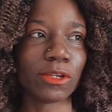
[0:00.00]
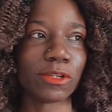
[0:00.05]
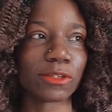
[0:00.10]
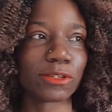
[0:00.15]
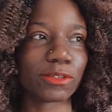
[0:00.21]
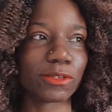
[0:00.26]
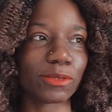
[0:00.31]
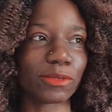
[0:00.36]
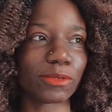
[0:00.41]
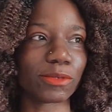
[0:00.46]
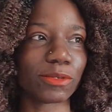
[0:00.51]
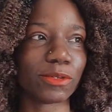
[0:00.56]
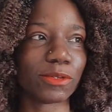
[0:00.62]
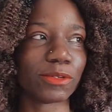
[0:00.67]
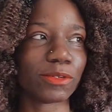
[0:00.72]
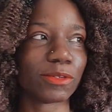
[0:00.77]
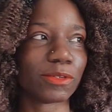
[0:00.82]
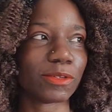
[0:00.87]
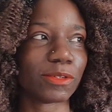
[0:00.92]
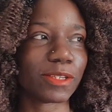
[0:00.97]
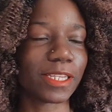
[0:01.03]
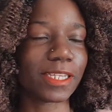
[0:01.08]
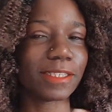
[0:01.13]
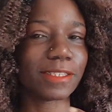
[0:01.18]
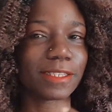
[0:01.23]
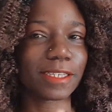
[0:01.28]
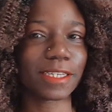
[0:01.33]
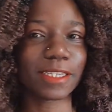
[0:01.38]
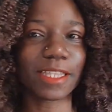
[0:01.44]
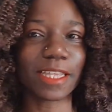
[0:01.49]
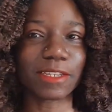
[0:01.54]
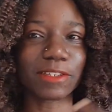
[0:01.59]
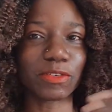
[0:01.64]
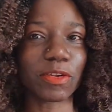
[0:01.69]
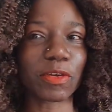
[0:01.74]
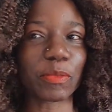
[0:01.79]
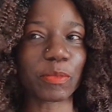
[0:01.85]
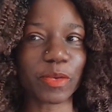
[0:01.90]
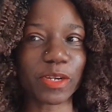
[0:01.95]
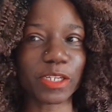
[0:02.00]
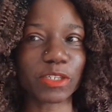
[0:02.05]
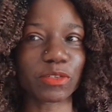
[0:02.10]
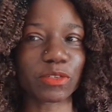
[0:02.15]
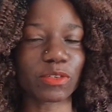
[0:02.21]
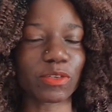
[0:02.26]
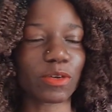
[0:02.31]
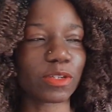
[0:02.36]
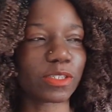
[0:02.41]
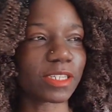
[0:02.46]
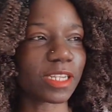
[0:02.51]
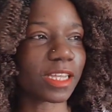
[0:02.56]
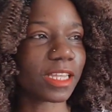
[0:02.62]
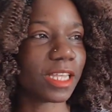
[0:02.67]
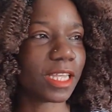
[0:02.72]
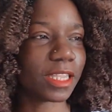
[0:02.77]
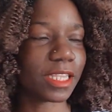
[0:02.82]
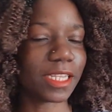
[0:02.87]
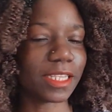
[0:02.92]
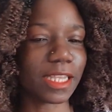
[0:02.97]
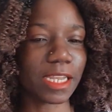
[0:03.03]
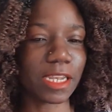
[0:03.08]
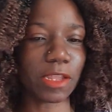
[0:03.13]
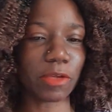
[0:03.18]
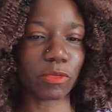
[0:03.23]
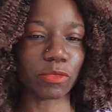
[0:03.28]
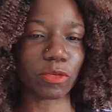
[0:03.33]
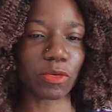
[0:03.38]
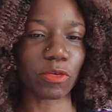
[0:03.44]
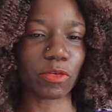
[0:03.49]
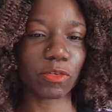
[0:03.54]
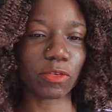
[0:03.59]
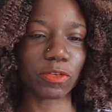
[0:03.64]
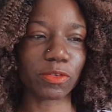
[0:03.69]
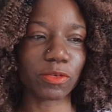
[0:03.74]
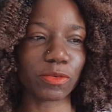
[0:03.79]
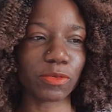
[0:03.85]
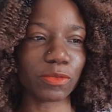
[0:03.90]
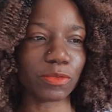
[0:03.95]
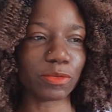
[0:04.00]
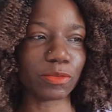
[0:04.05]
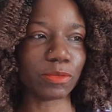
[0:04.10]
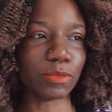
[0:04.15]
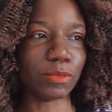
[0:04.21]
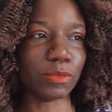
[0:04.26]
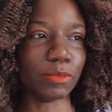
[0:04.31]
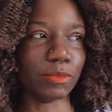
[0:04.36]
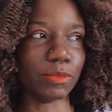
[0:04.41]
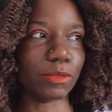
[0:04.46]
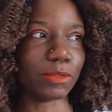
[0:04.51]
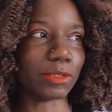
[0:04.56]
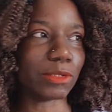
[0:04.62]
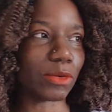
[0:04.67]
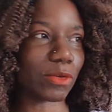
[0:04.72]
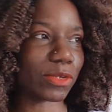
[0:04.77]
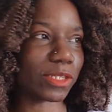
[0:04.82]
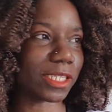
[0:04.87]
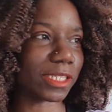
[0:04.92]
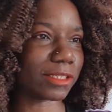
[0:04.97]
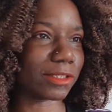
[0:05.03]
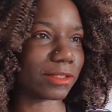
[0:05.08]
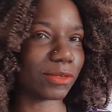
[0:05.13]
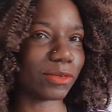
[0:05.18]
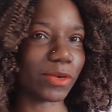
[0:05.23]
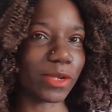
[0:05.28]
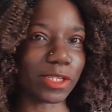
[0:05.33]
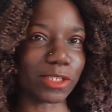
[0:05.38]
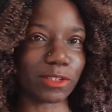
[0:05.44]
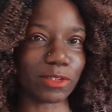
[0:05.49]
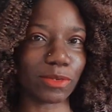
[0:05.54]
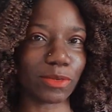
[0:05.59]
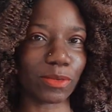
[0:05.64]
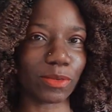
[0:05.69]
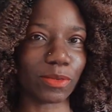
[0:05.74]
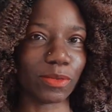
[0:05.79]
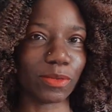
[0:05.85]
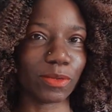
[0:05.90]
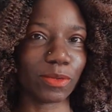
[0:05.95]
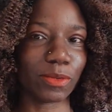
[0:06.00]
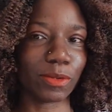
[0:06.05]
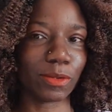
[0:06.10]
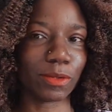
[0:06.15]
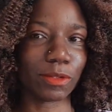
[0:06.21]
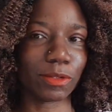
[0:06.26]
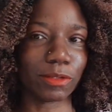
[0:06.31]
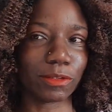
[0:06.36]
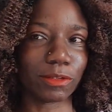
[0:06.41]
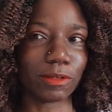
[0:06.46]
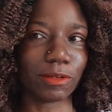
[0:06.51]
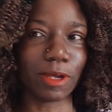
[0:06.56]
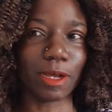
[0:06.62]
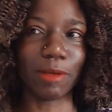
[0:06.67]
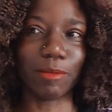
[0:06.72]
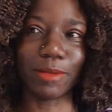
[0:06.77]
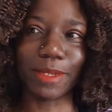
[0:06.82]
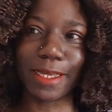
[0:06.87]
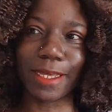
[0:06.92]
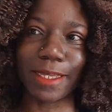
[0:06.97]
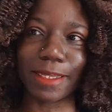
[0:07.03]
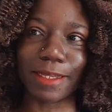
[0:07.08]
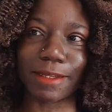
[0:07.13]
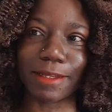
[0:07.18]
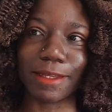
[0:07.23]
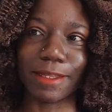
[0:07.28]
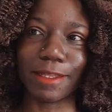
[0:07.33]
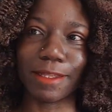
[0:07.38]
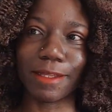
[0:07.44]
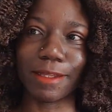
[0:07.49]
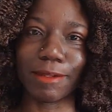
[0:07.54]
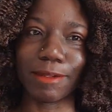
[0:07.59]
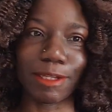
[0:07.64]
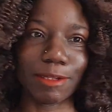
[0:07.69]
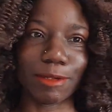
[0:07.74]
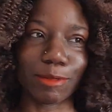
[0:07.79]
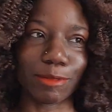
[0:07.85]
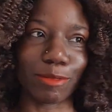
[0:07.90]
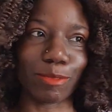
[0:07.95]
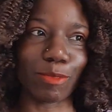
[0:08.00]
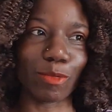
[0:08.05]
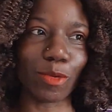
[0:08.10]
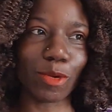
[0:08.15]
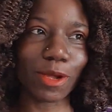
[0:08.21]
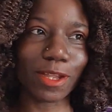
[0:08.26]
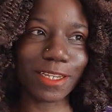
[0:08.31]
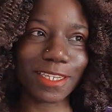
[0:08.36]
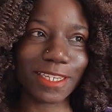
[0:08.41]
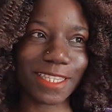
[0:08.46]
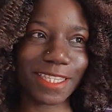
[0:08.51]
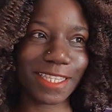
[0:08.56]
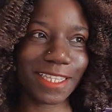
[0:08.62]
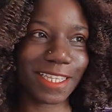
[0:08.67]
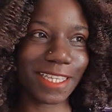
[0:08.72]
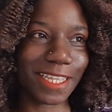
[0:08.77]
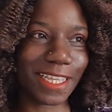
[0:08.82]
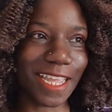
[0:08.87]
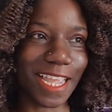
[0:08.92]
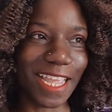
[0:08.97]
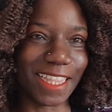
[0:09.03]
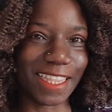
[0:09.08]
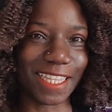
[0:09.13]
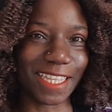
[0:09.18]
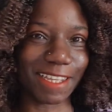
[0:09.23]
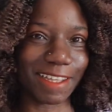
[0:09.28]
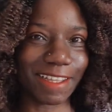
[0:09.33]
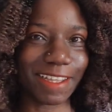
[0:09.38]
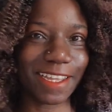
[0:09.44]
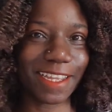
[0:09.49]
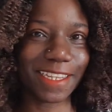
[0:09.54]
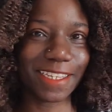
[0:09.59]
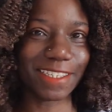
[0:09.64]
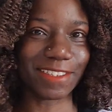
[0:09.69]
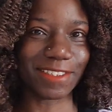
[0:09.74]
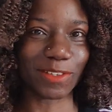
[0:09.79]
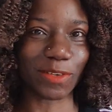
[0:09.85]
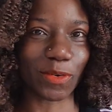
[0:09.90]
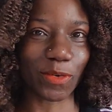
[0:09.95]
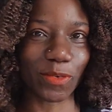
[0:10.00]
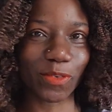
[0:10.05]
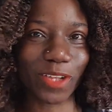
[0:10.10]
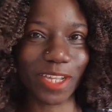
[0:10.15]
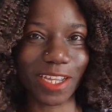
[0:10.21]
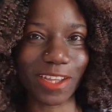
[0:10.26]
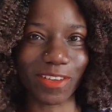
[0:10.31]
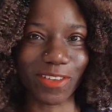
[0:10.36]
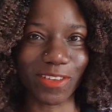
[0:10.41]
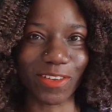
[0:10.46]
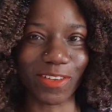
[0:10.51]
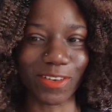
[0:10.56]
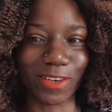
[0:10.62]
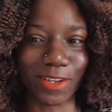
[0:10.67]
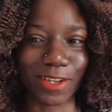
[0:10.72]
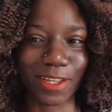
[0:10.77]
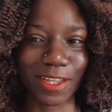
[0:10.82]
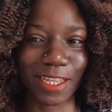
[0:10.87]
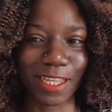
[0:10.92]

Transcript: So let's say that you are married to a doctor, and then they will call you Dr. So and so. So I'm like, what in the hell is going on?